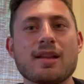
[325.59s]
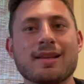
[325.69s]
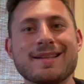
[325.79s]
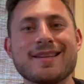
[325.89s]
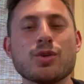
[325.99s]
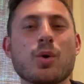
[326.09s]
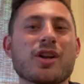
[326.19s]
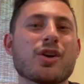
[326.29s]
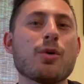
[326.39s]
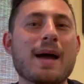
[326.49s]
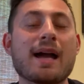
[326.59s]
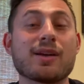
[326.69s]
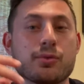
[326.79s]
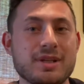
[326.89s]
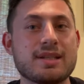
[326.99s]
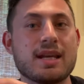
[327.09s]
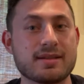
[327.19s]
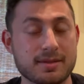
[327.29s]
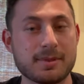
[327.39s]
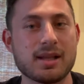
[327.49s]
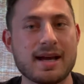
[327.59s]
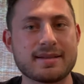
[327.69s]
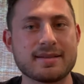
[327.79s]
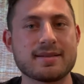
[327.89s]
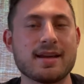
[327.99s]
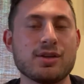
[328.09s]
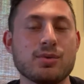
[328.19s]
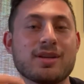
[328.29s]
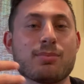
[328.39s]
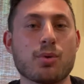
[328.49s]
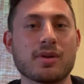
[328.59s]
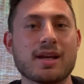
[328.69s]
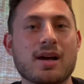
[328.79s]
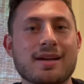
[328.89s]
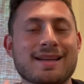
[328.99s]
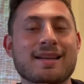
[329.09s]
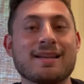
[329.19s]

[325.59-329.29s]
Let's say you want to go back and retake some classes that you did poorly on in,